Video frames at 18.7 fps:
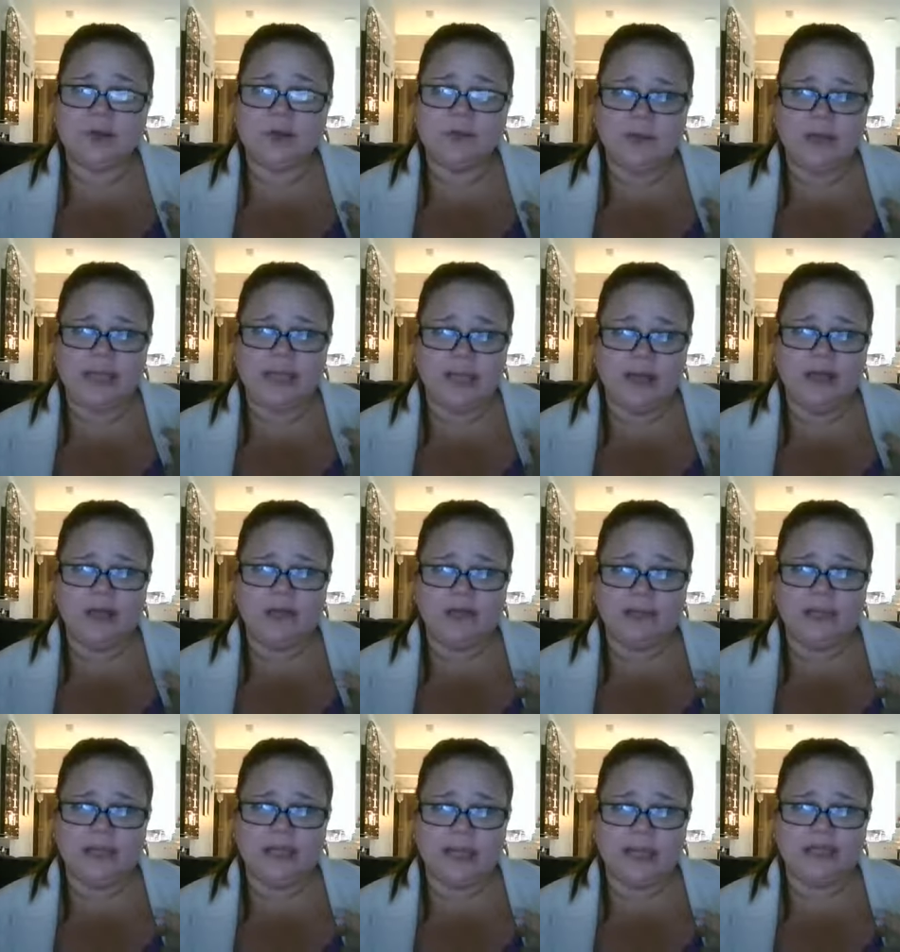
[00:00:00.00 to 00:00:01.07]
Oh my God,
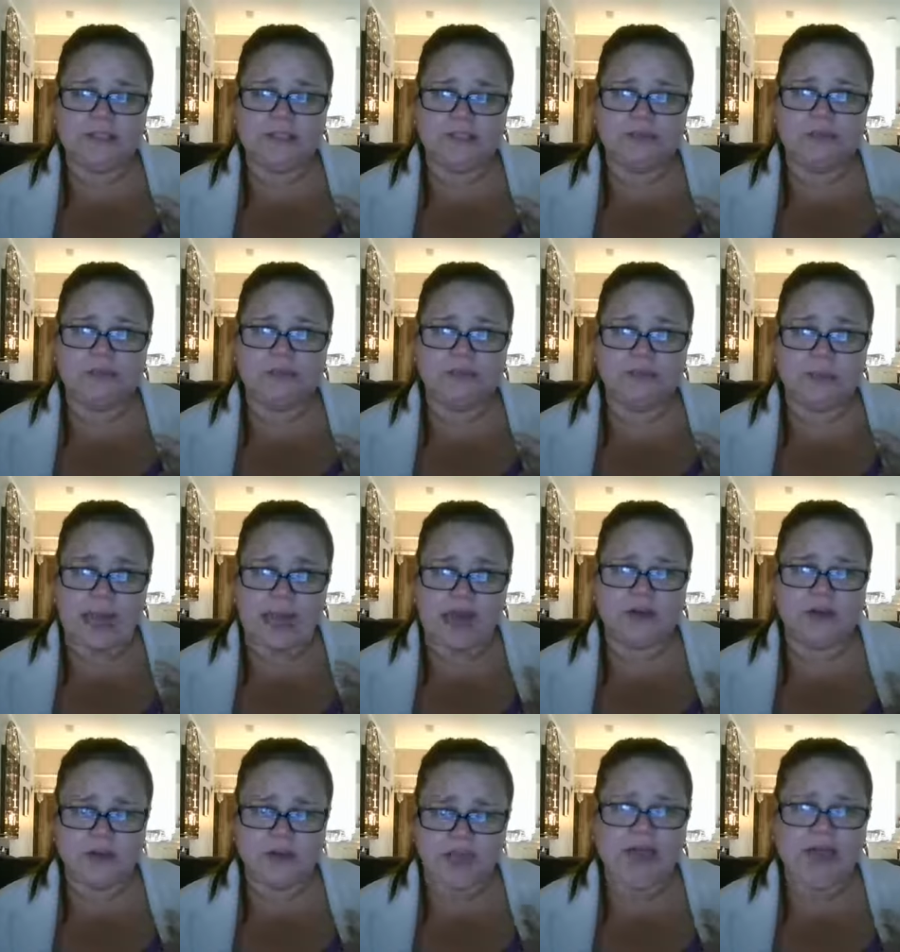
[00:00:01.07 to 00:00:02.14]
you mean I do
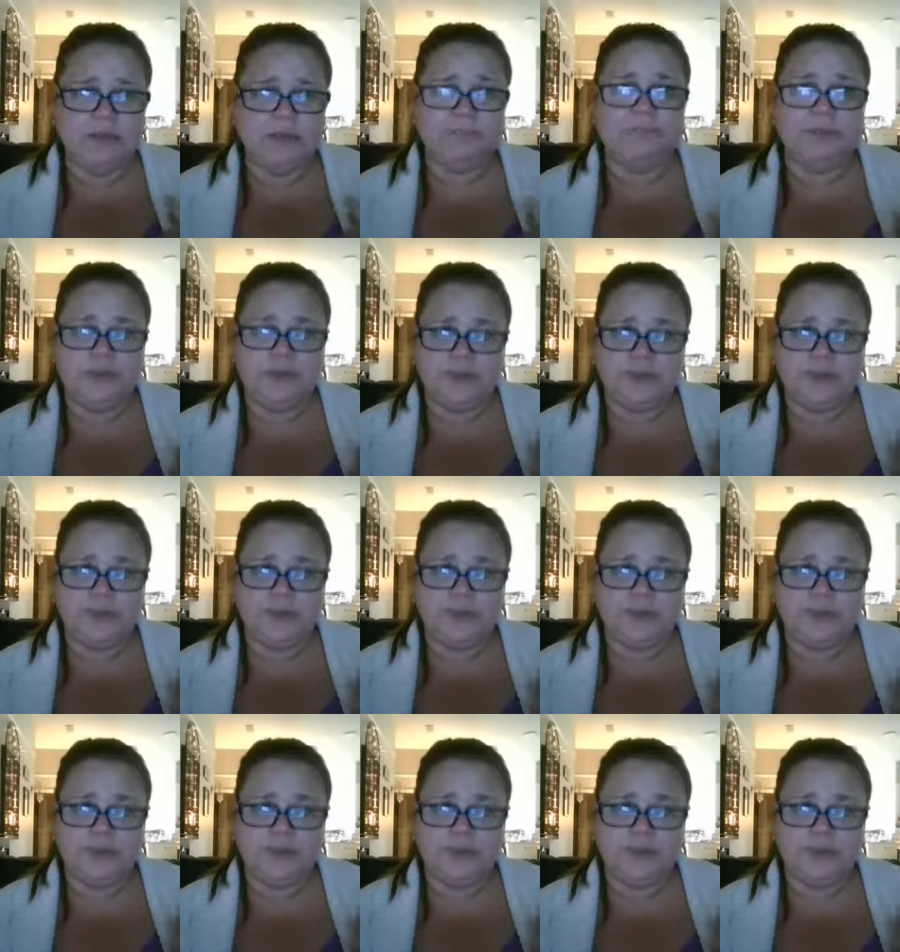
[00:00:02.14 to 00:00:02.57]
matter? Yeah.